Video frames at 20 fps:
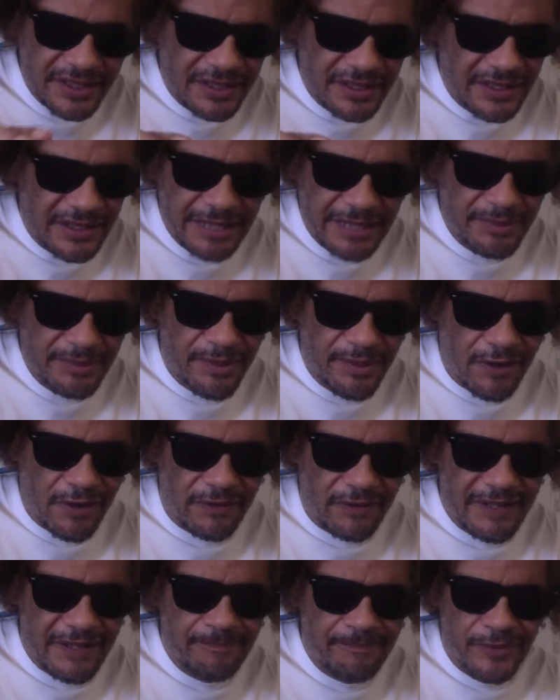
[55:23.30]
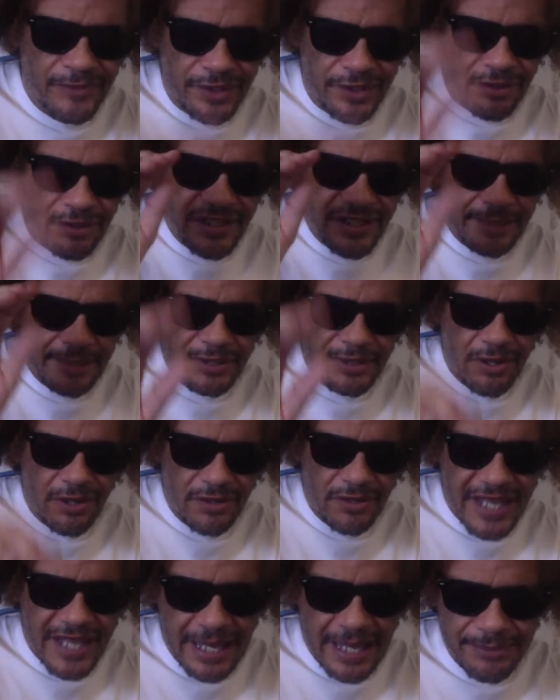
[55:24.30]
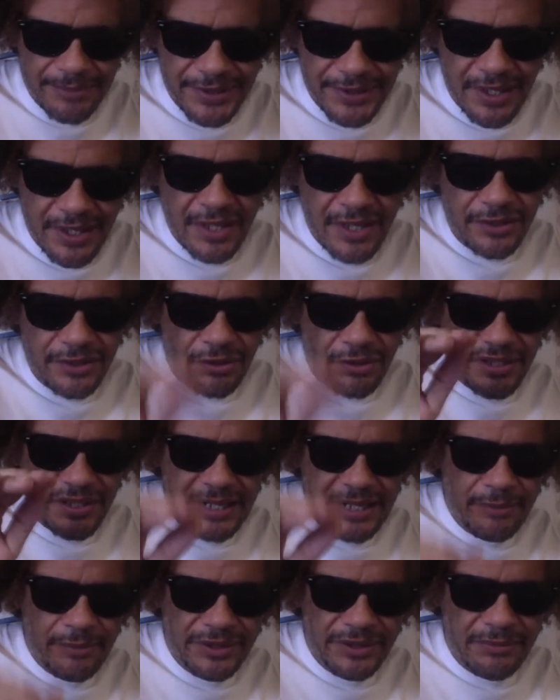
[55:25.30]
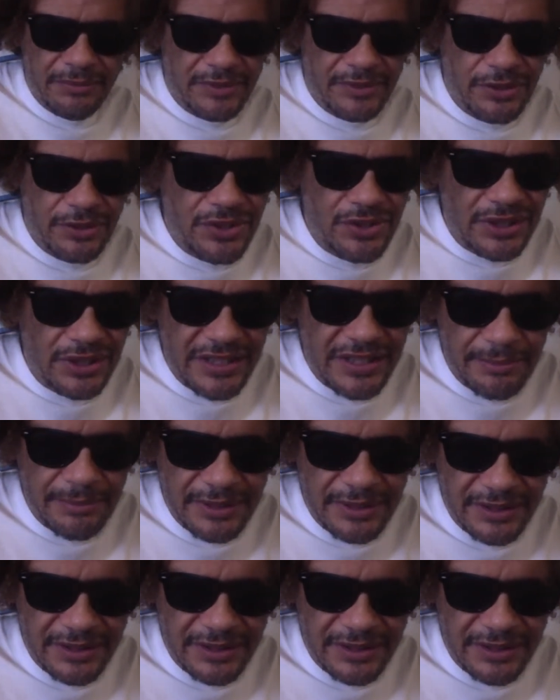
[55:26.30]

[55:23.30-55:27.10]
name them all, right? Your name in all caps, your name with usually the middle